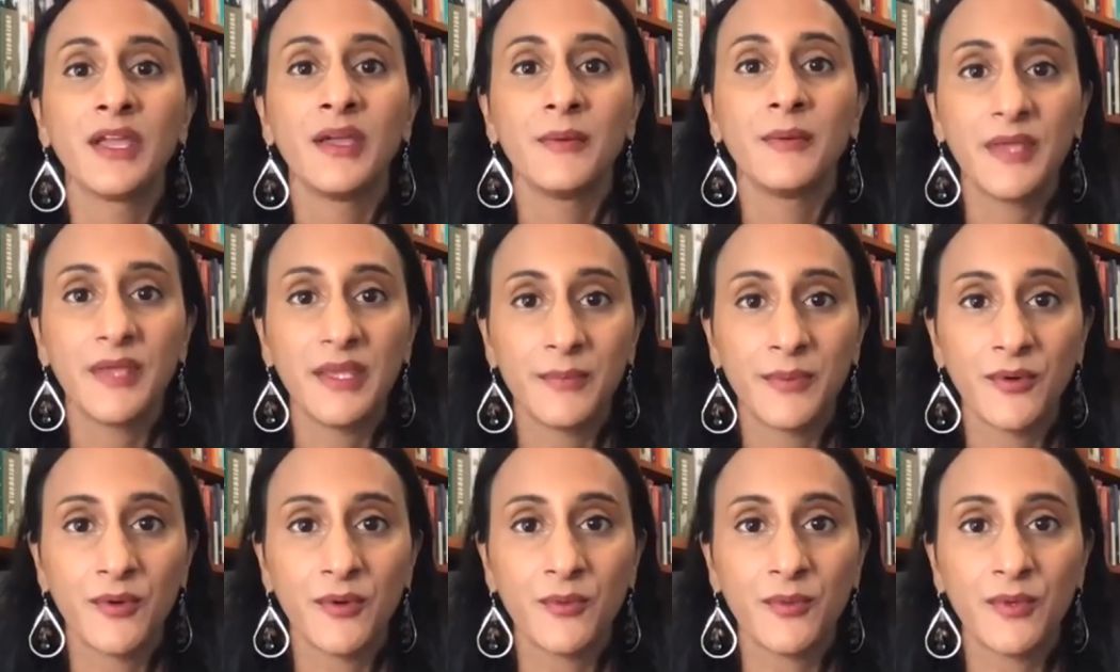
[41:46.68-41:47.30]

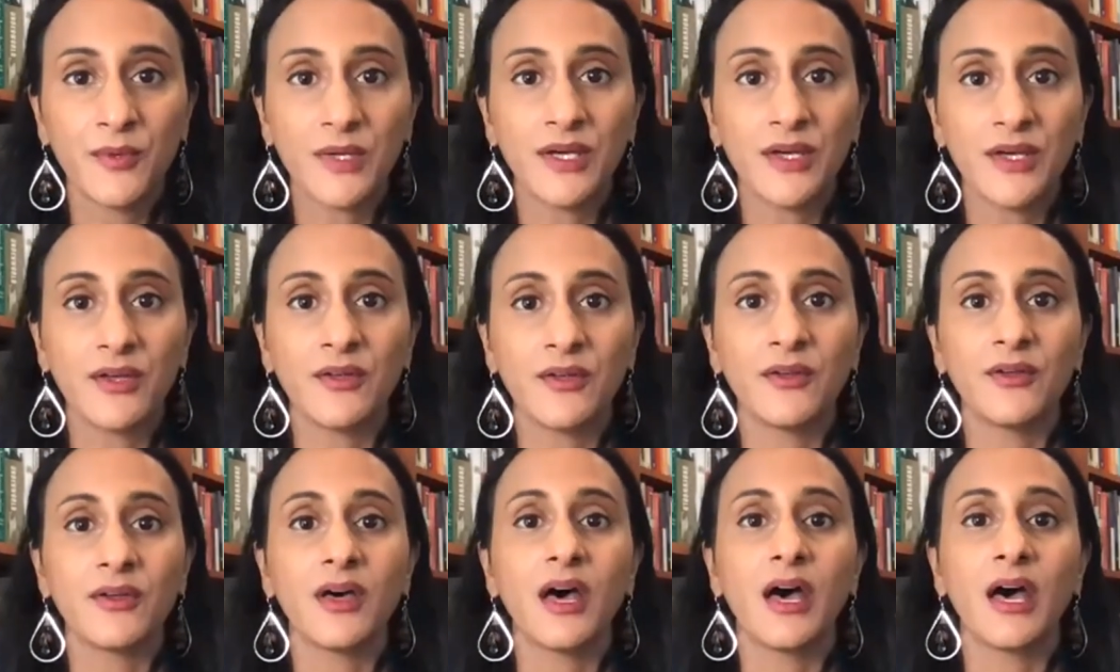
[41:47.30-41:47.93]
people
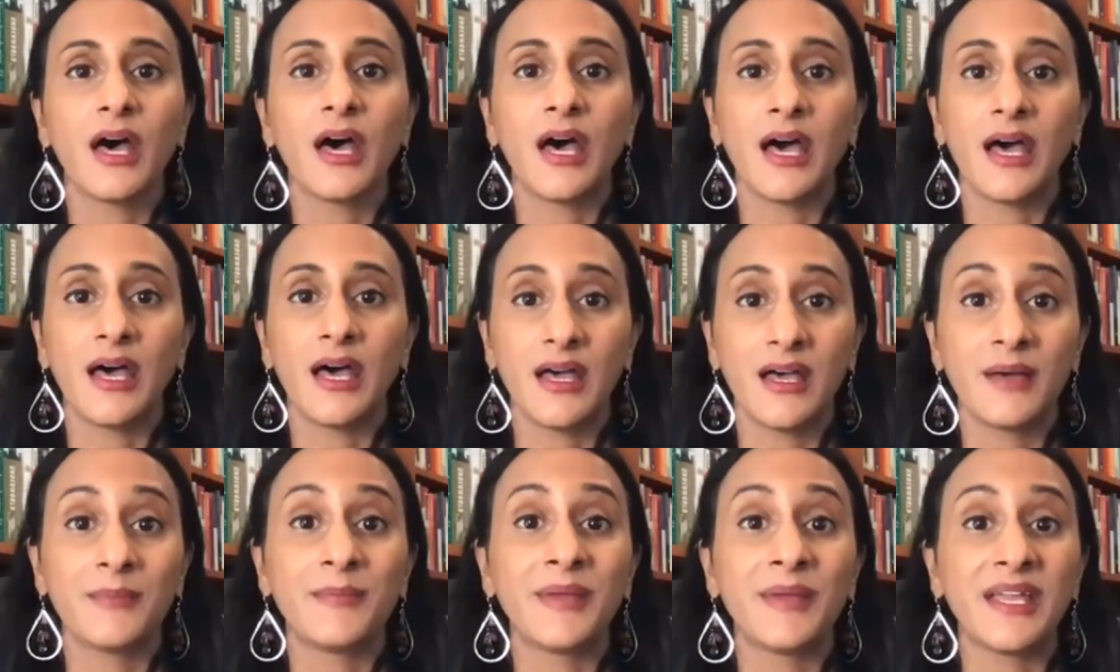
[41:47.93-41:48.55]
will uh,
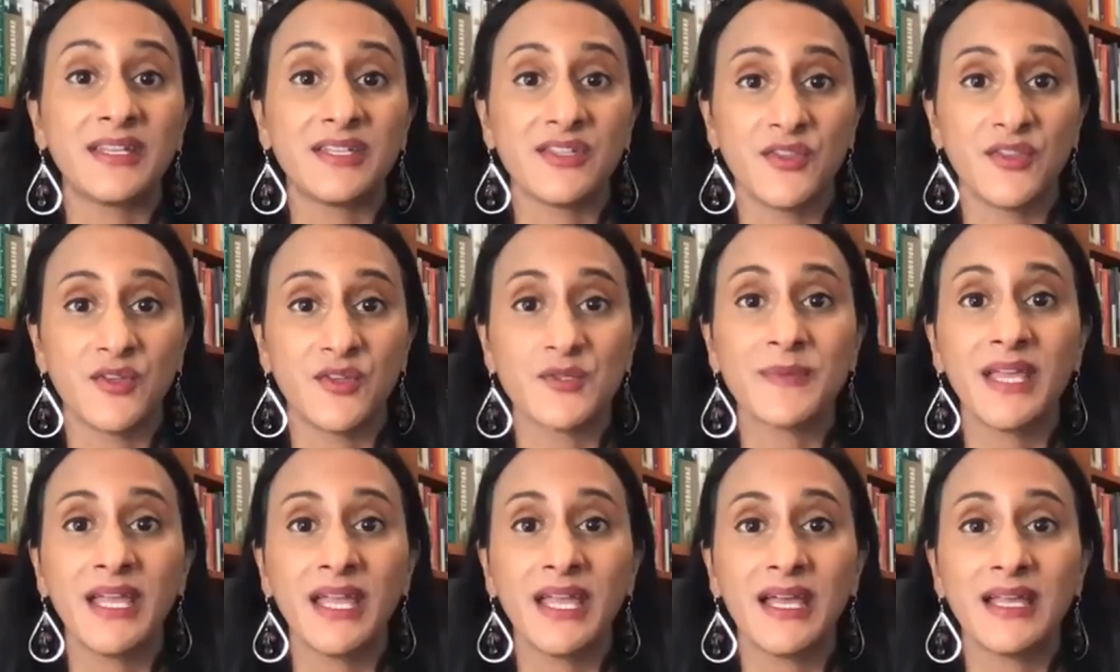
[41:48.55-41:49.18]
abandon those
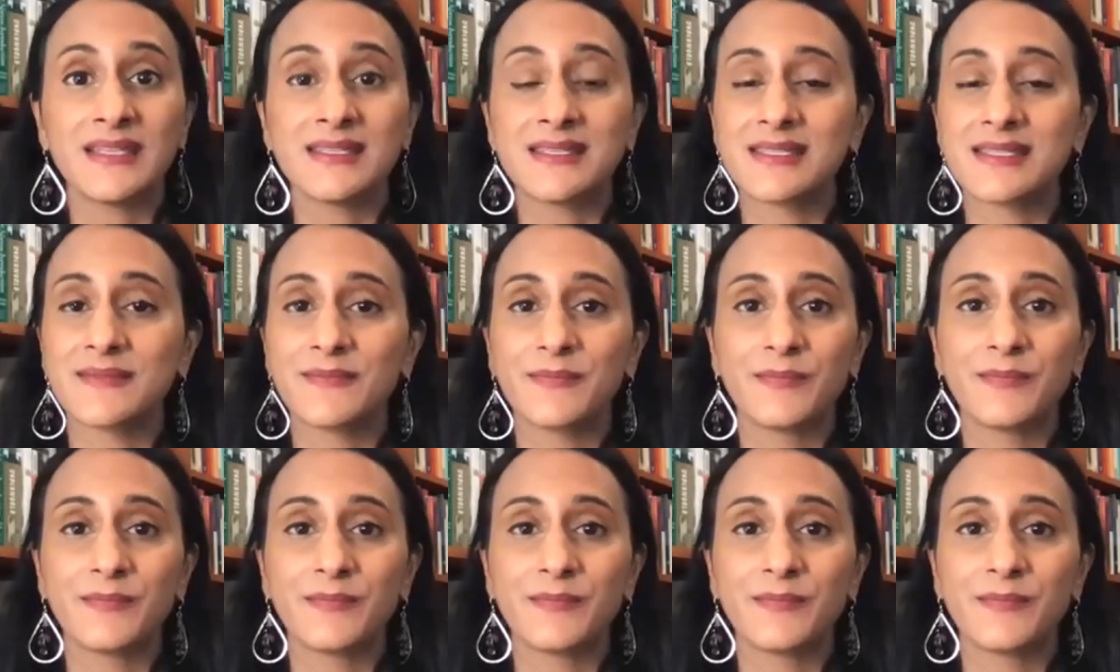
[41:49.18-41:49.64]
plans.